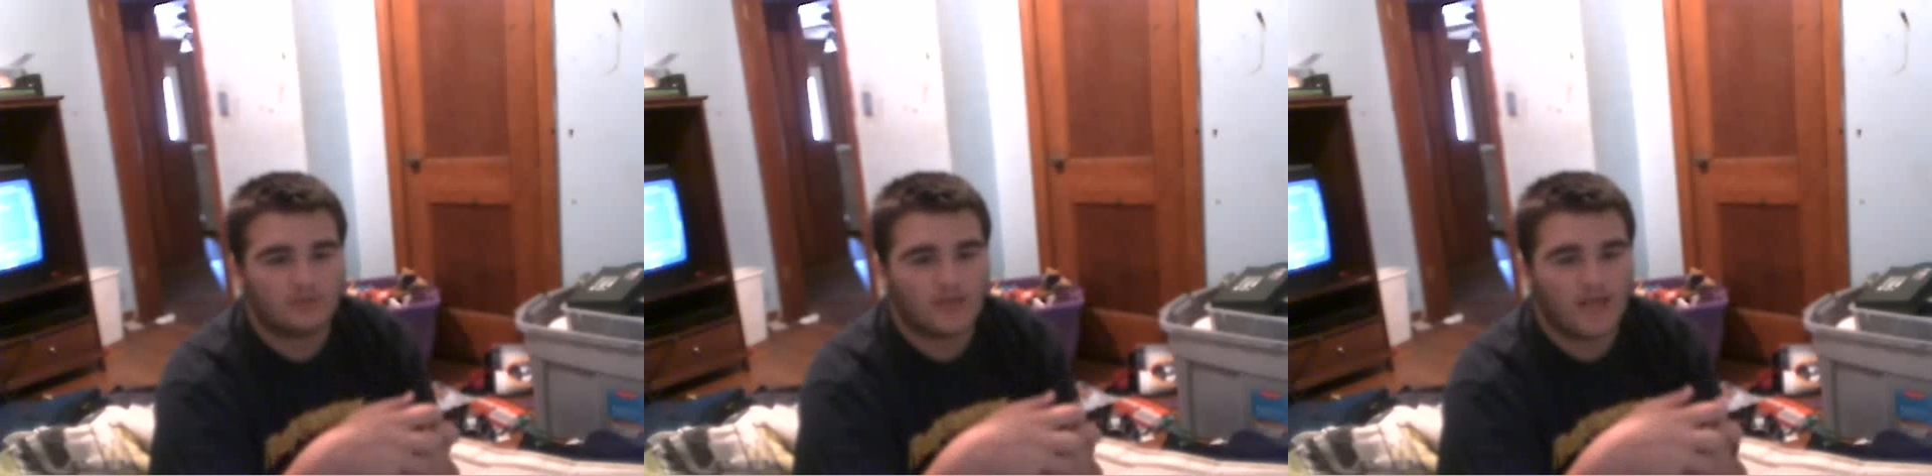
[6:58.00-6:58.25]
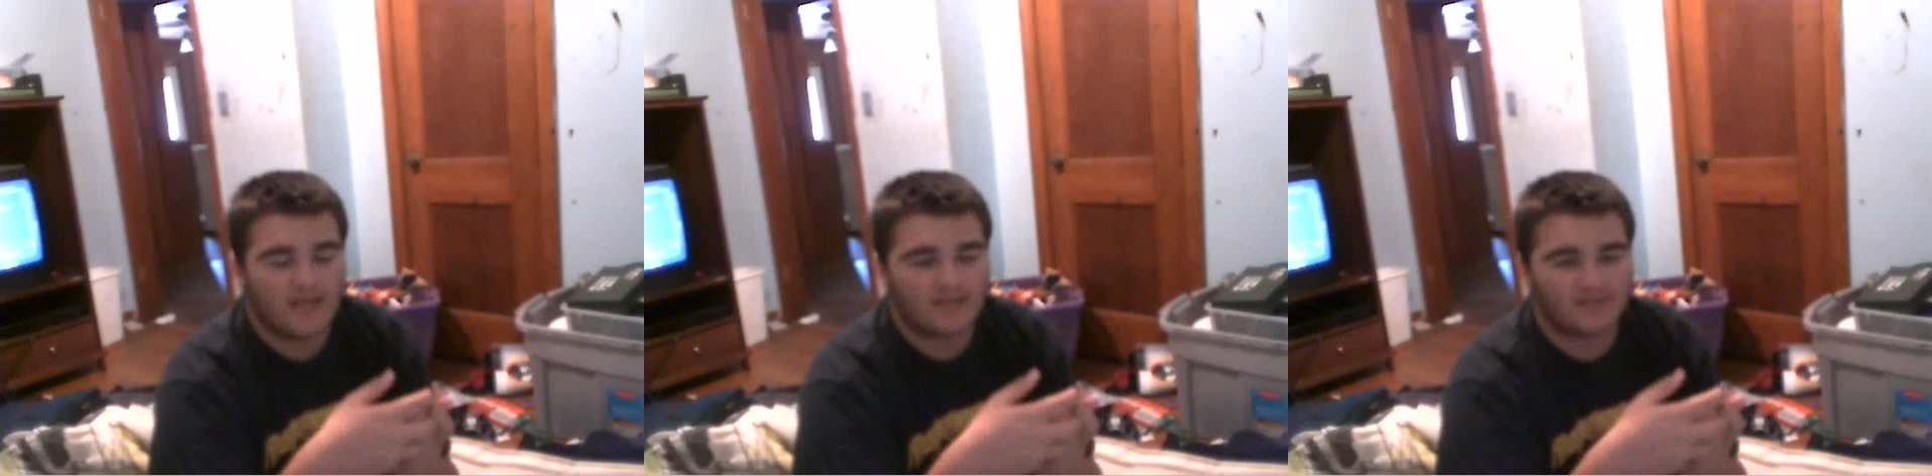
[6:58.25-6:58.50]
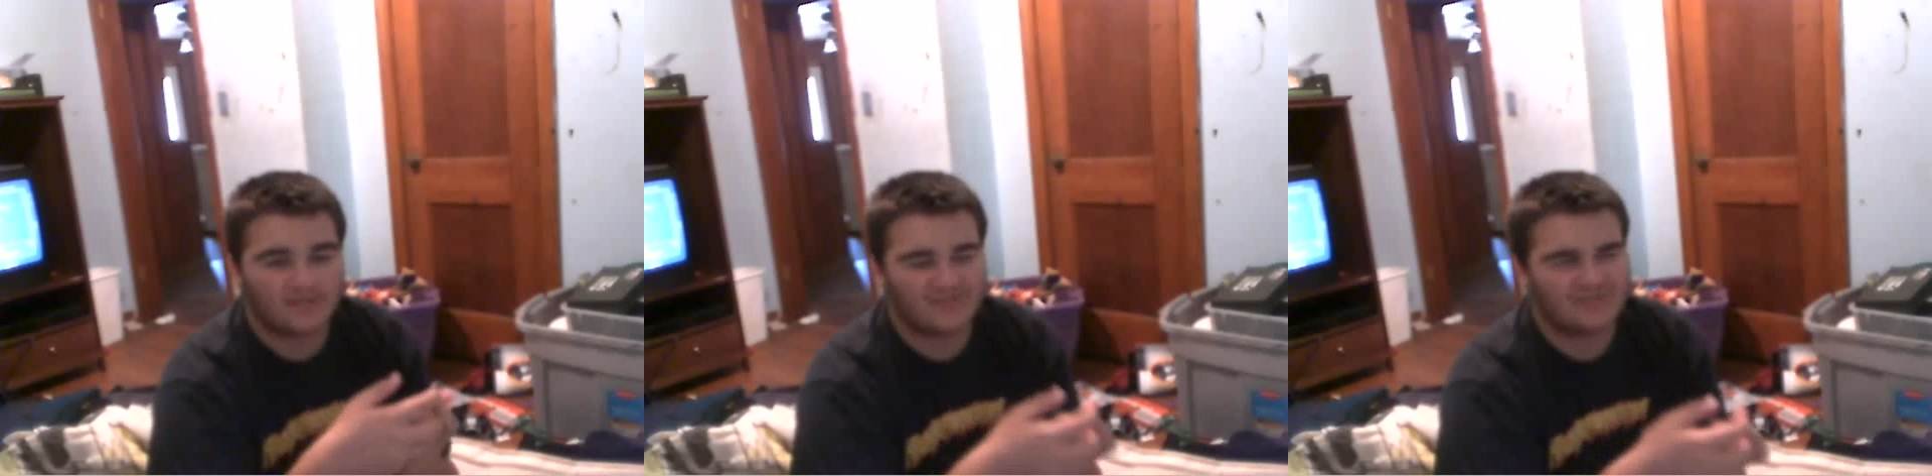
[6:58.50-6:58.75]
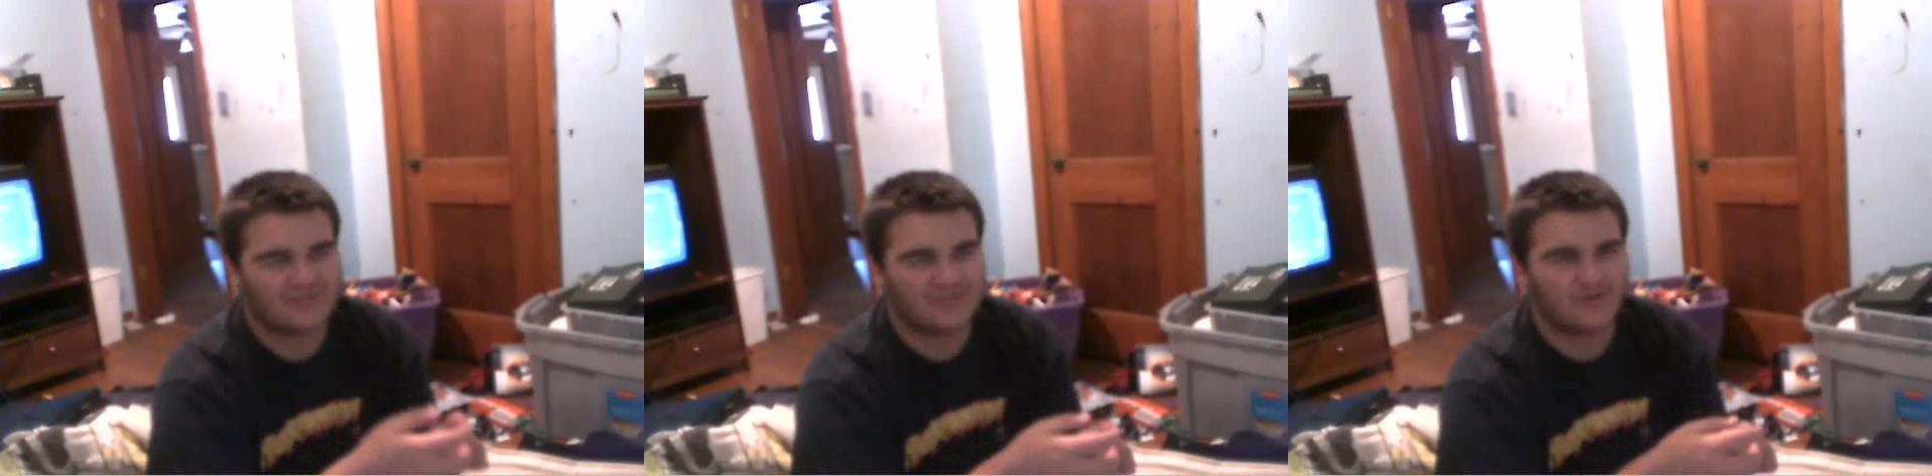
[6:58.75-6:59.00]
As
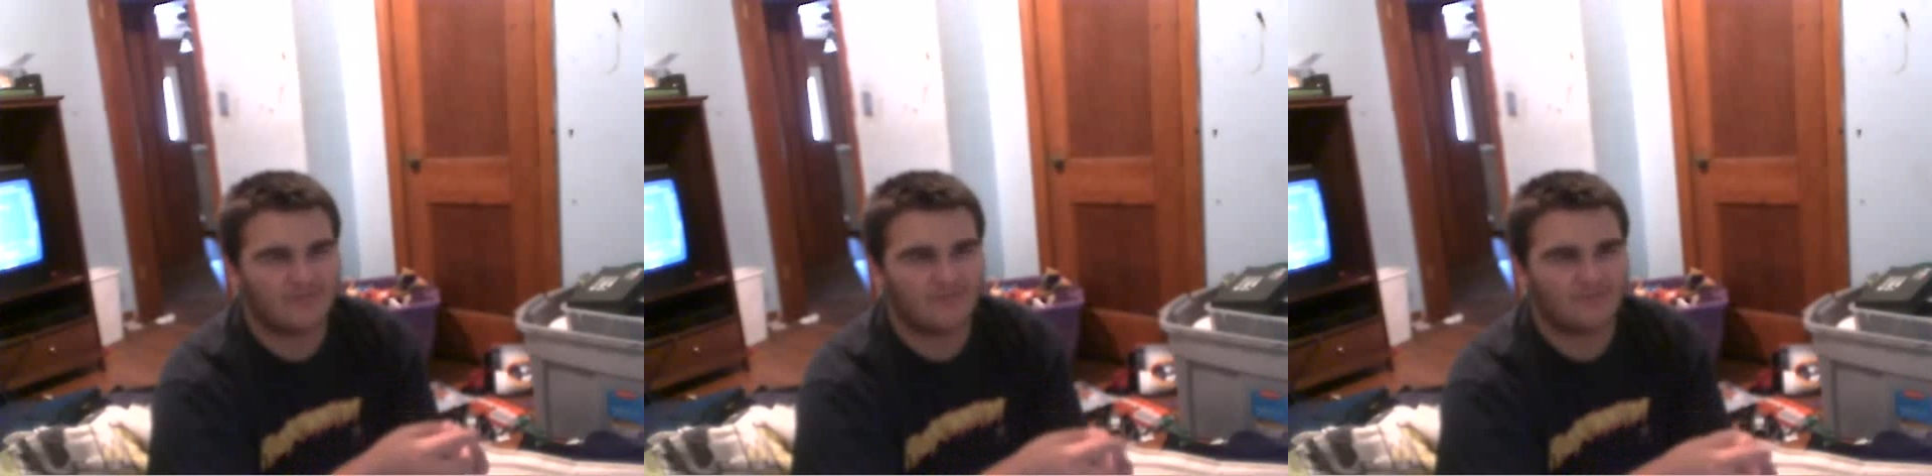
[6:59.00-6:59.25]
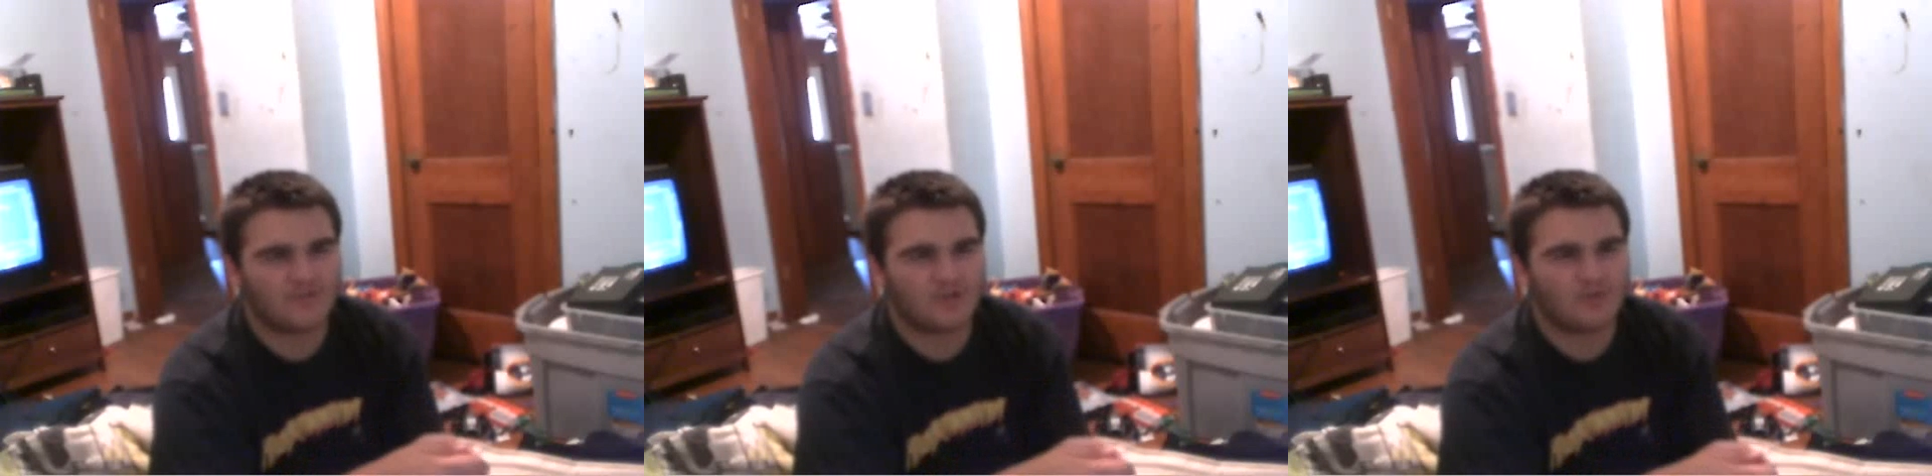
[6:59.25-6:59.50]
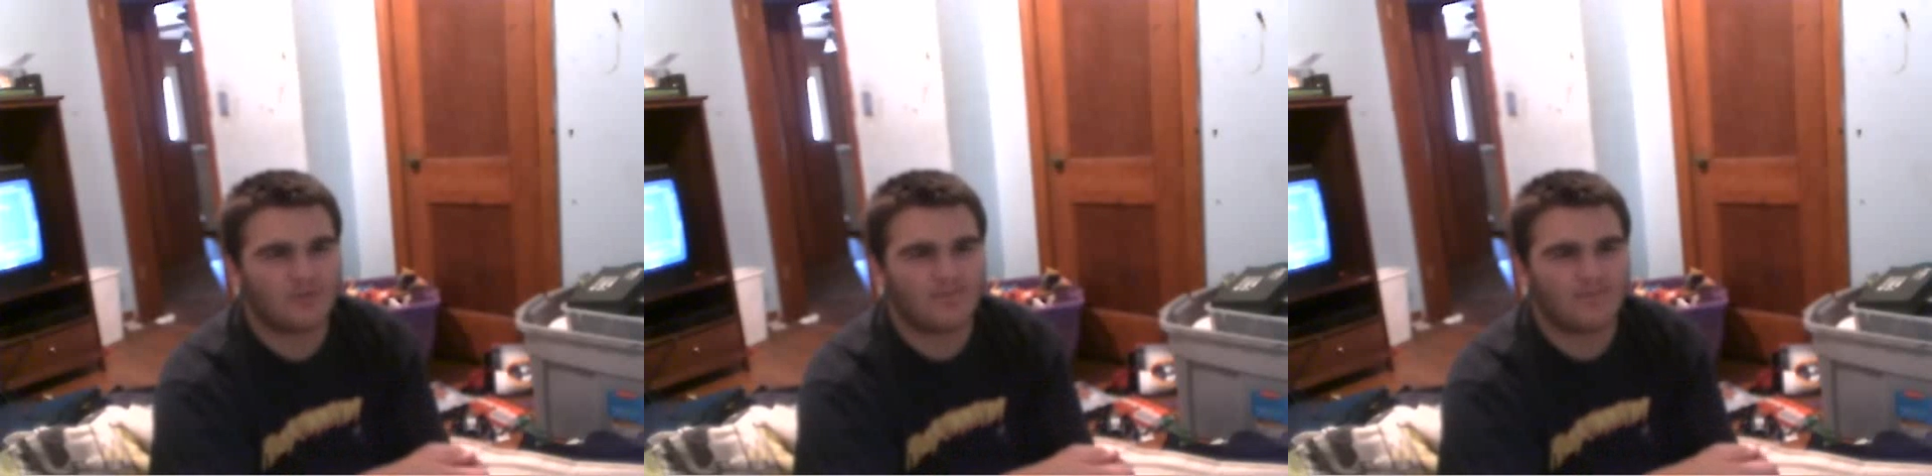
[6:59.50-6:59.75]
so many